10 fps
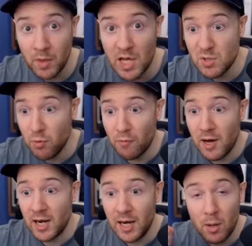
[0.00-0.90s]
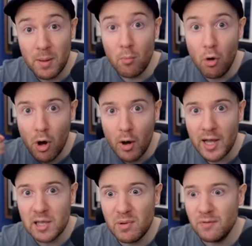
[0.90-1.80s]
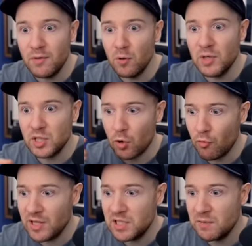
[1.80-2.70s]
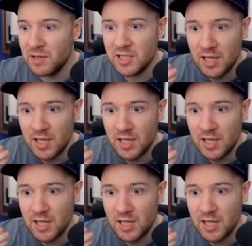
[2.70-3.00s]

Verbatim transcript: he's providing a little bit more height in the midfield. He's aggressive, and his